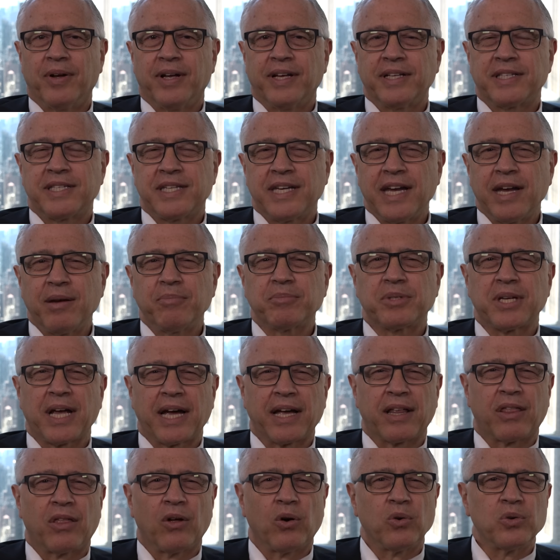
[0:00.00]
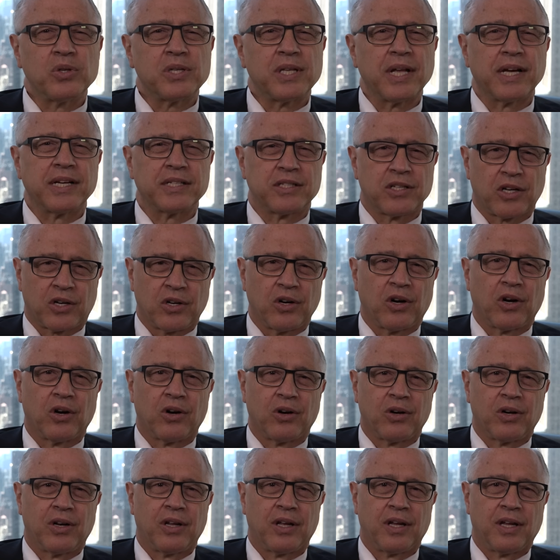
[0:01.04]
it seems like those things
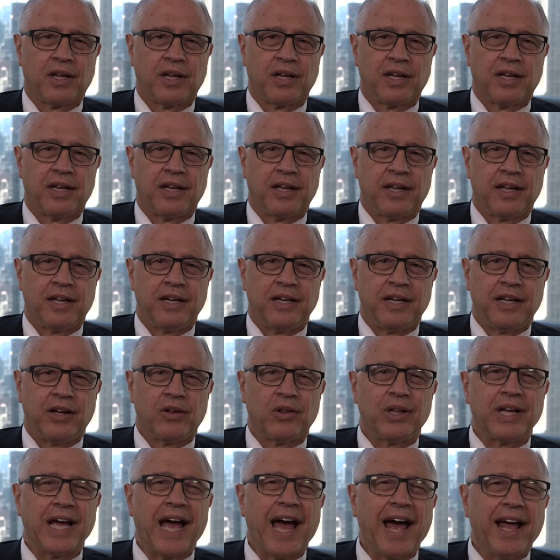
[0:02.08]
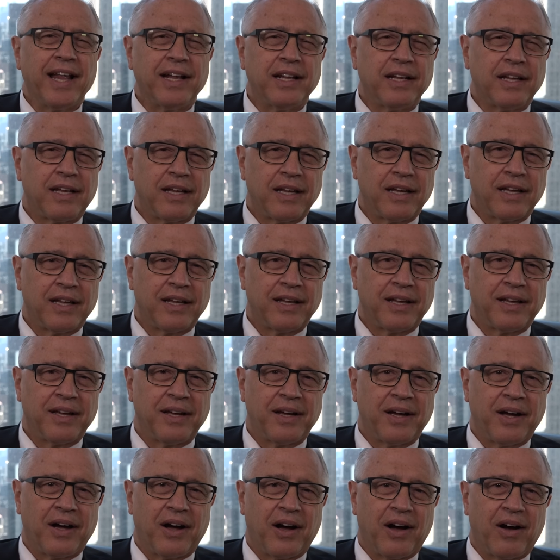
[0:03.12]
occurred near the end
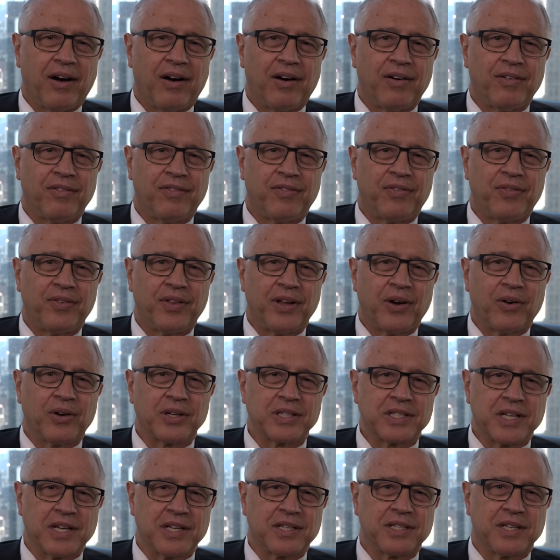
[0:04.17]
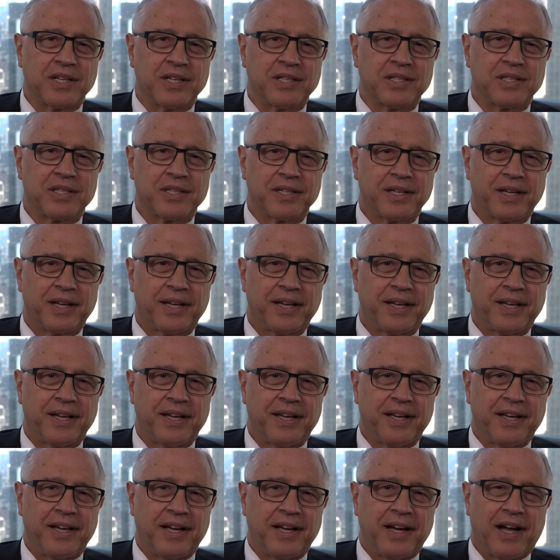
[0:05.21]
of their existence.
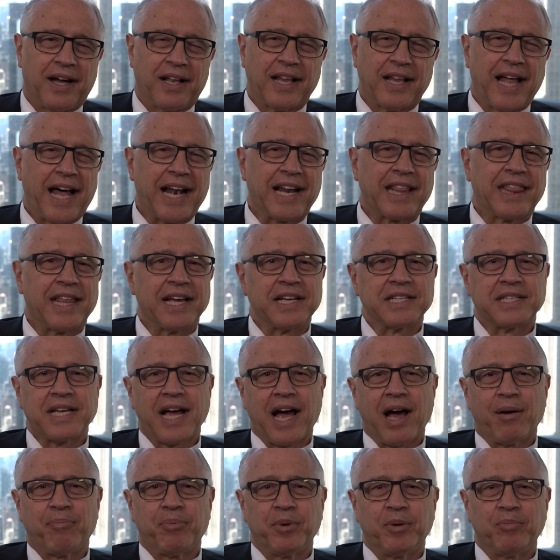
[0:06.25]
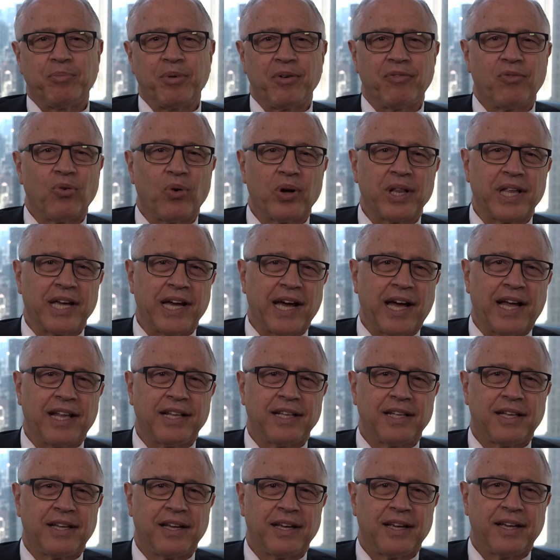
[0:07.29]
A lot of things happened before the end.
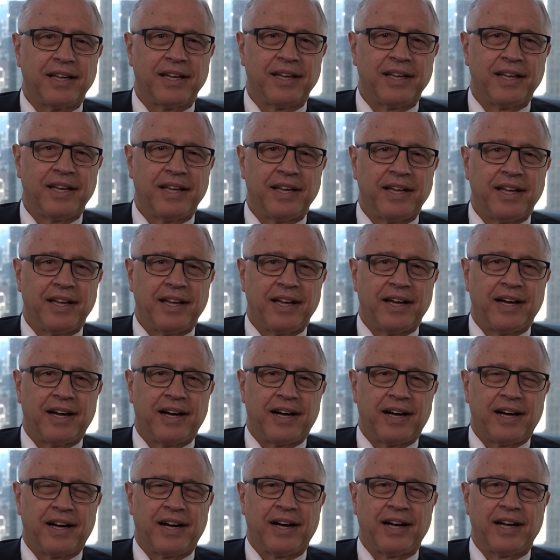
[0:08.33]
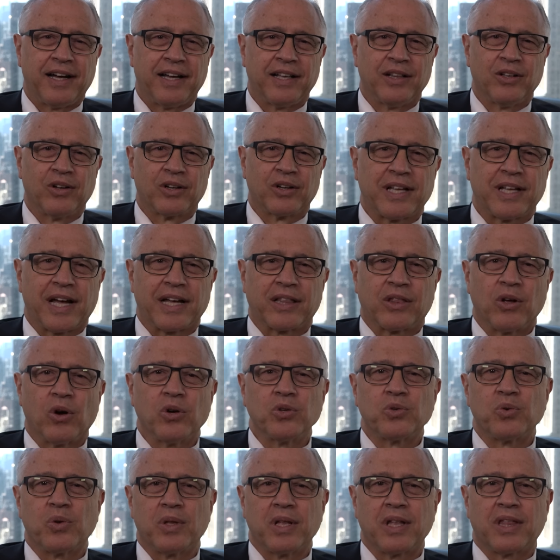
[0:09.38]
It like
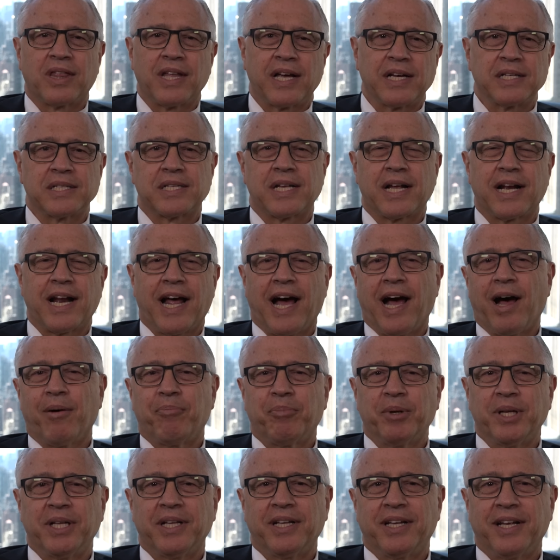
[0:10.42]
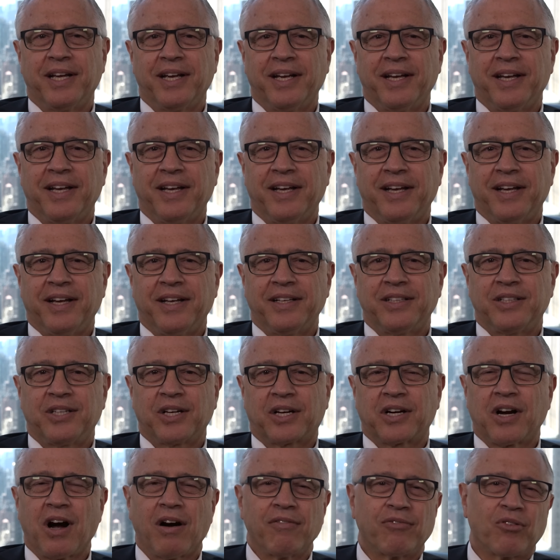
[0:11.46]
those were the things that happened to
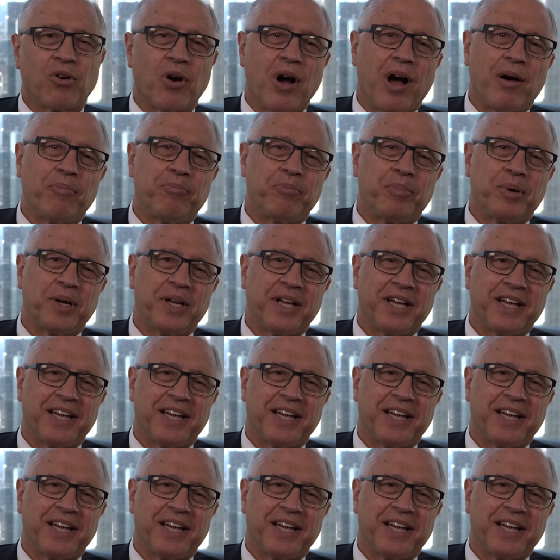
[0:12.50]
cover up